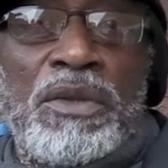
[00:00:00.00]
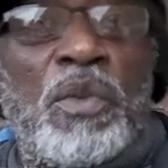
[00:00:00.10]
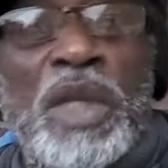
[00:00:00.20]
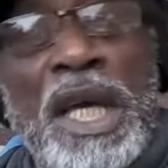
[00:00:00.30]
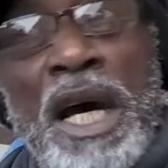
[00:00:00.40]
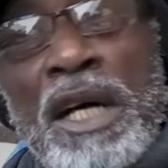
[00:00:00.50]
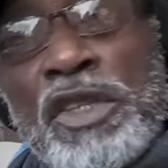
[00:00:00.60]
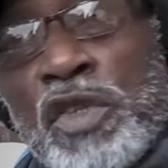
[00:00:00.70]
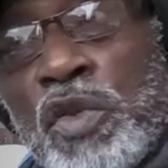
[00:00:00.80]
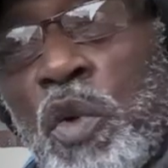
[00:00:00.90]
We are
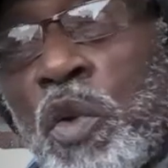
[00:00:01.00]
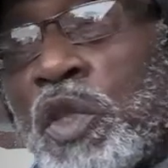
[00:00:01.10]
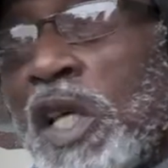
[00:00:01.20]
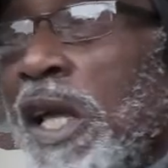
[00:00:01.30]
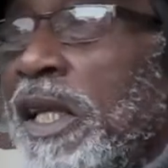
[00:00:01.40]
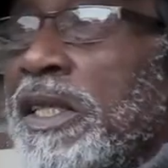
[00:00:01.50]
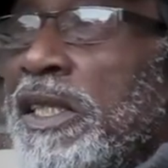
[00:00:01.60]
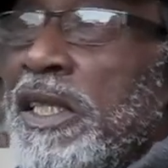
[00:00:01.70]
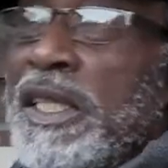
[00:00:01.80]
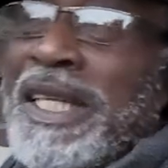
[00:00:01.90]
so
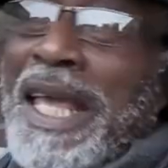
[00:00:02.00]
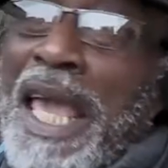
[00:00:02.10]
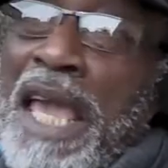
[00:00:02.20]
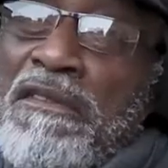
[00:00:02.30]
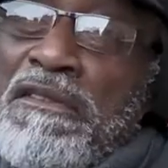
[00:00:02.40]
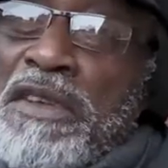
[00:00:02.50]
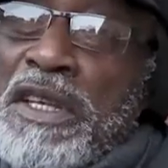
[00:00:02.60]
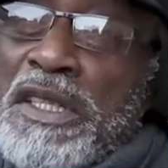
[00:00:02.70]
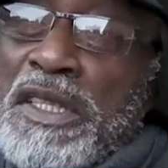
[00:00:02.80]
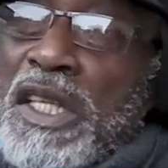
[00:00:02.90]
talented in
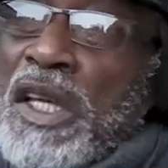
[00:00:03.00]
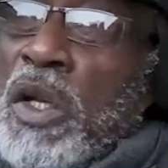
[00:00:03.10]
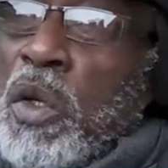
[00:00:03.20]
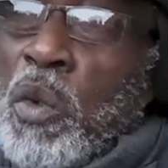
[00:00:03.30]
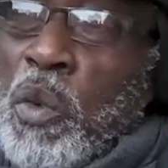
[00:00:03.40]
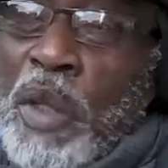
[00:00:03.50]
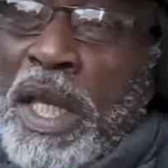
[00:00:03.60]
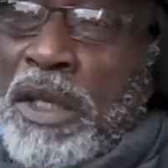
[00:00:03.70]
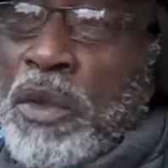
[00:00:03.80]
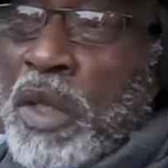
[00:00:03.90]
every single way
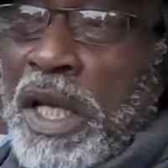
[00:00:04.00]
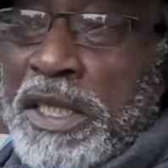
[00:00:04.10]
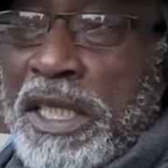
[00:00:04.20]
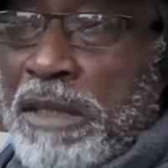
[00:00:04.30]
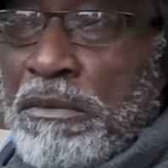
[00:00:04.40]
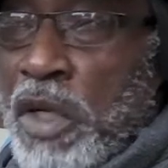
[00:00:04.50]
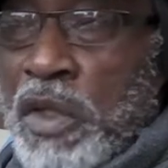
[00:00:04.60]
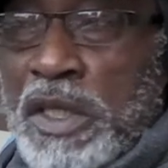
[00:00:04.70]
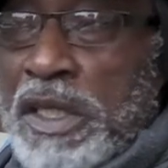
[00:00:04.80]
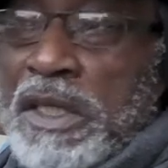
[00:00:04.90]
you can think
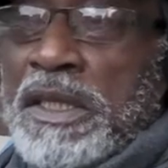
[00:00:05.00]
about it.